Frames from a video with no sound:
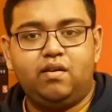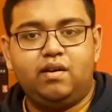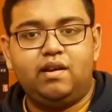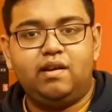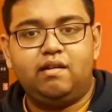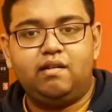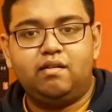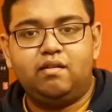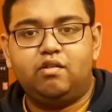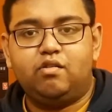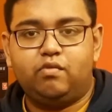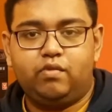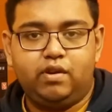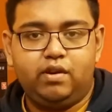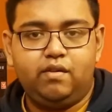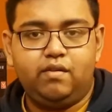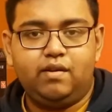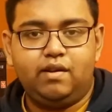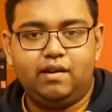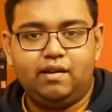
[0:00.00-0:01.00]
editors,
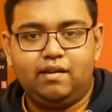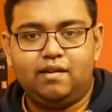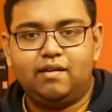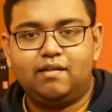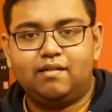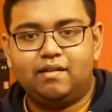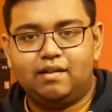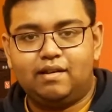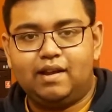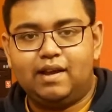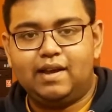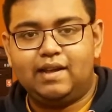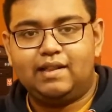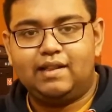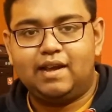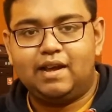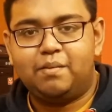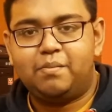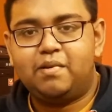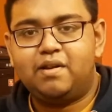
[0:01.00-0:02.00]
video editors and like
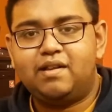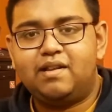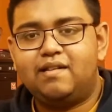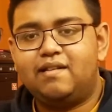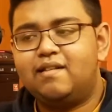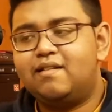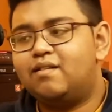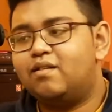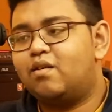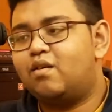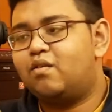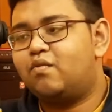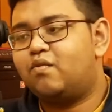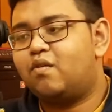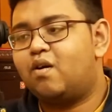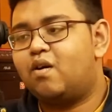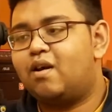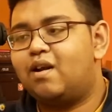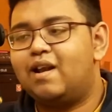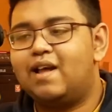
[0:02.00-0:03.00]
that. But this is not
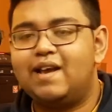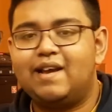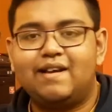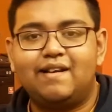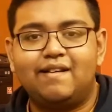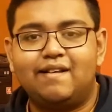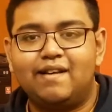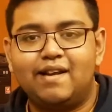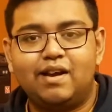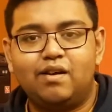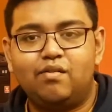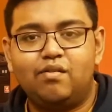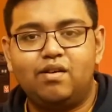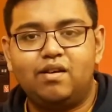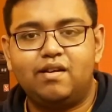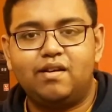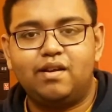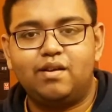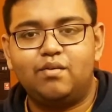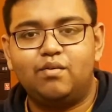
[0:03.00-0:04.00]
for like
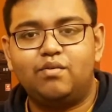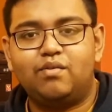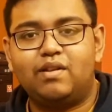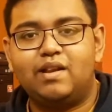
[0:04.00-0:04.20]
regular use,